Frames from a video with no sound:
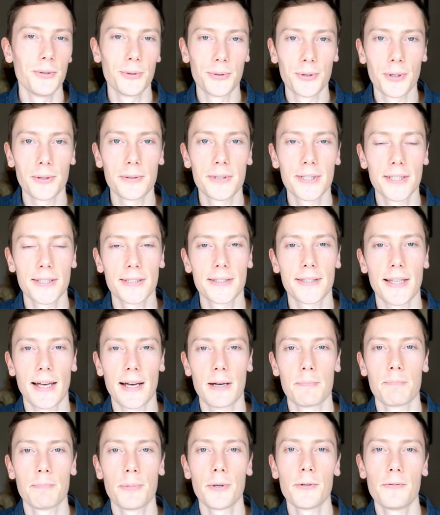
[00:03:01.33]
will notice
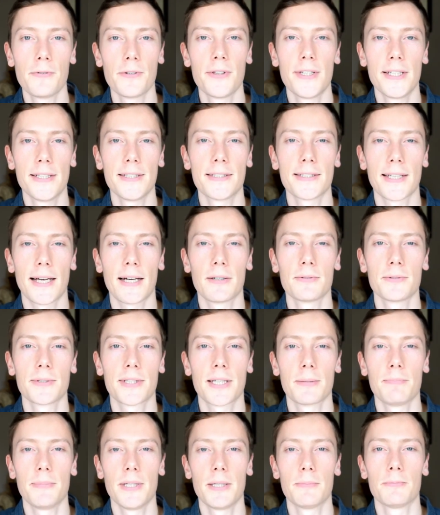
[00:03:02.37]
that both of these sounds
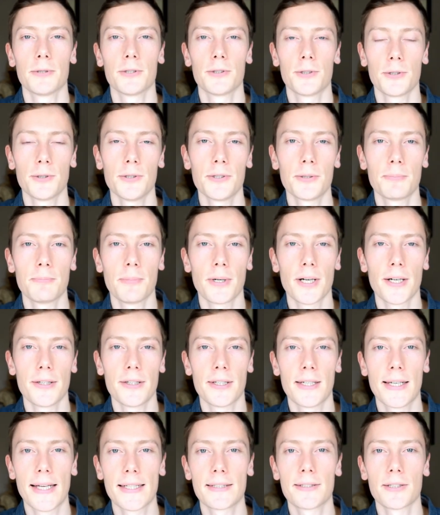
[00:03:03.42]
can be produced by
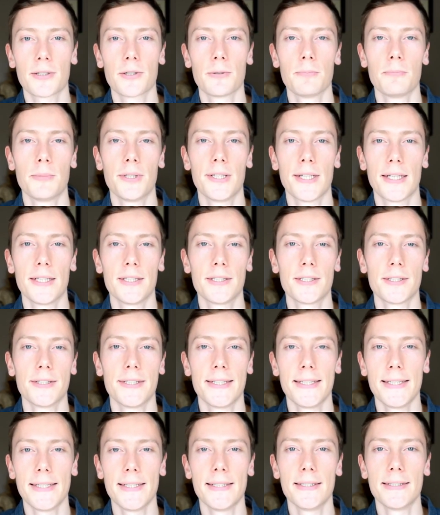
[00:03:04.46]
the letter
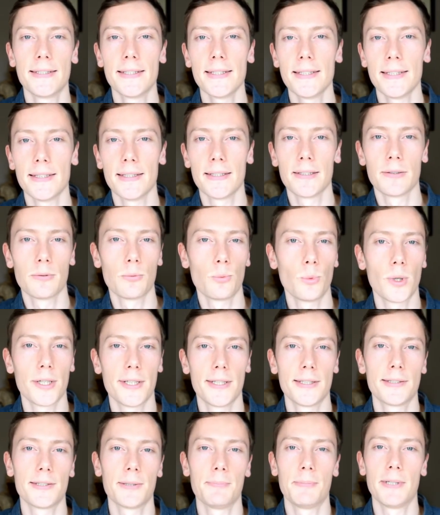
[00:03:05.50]
combination ED when
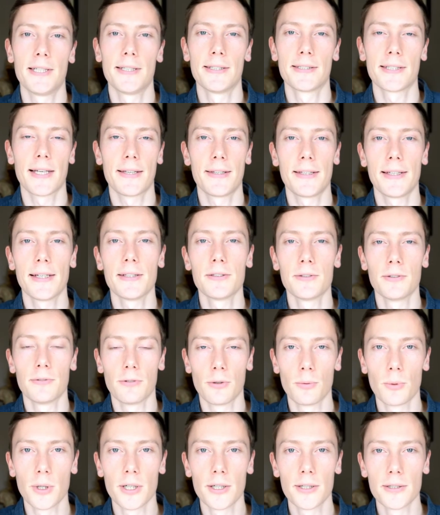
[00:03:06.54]
it appears at the end of
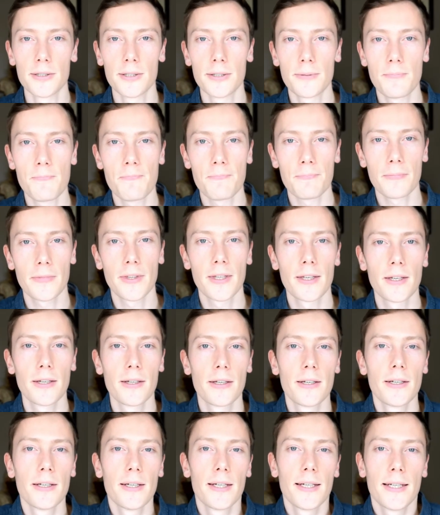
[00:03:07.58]
a word.
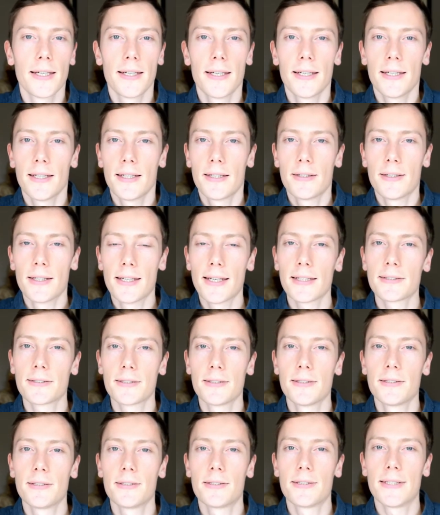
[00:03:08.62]
The
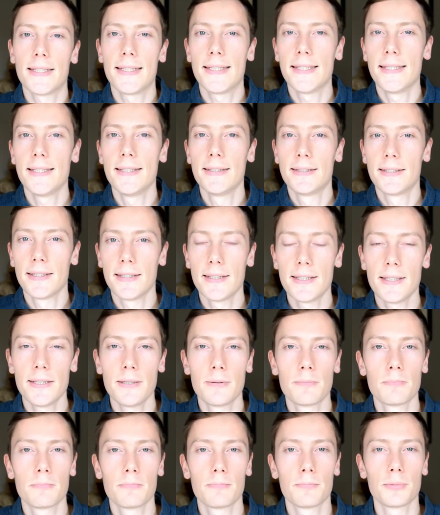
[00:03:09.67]
letters
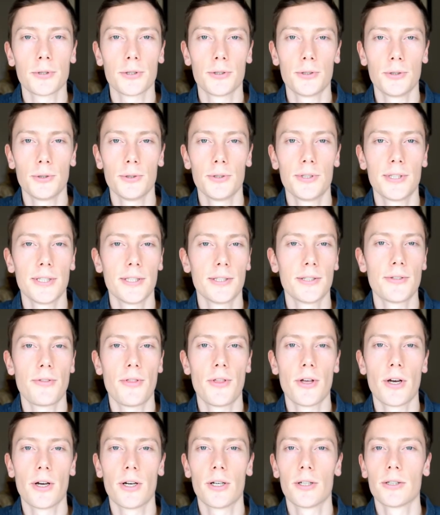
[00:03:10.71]
ED produces
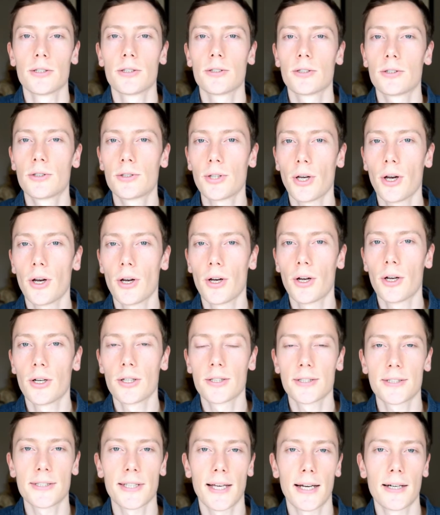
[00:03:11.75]
the T
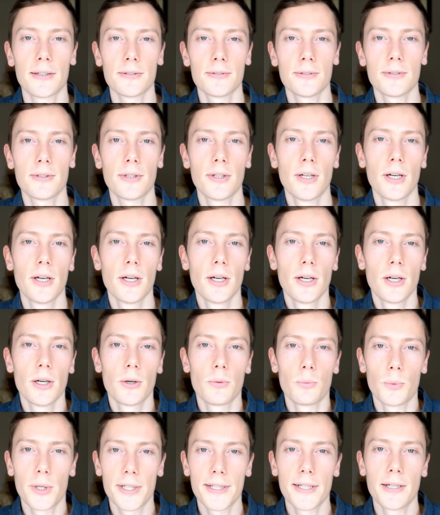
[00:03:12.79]
sound
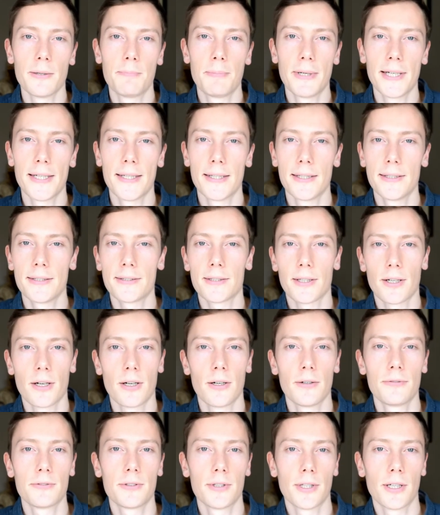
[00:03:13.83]
when it appears
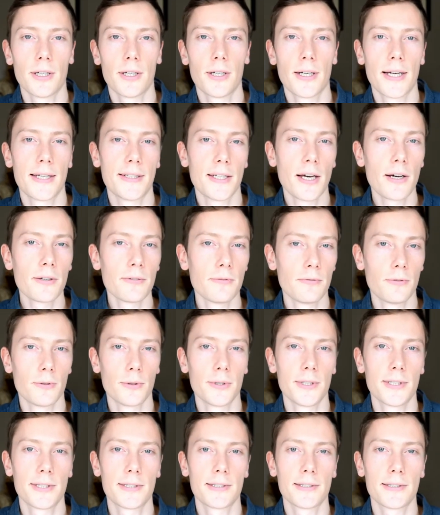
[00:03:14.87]
after an
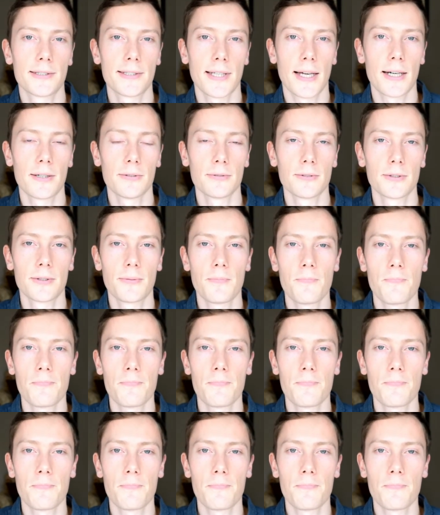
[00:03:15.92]
unvoiced sound,